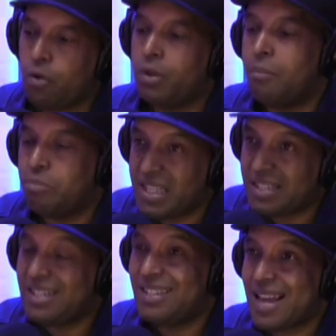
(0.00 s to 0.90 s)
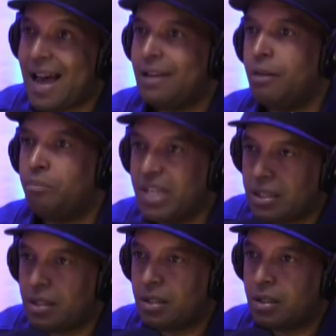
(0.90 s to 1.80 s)
on the business side of the
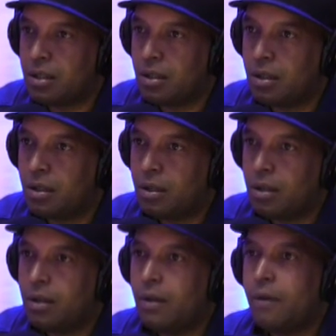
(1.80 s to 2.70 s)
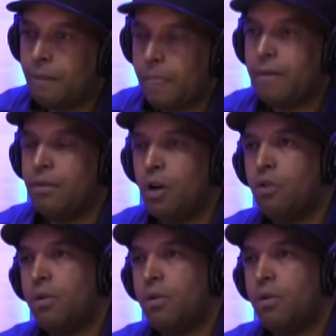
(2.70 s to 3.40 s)
business. Okay. Yeah. You know?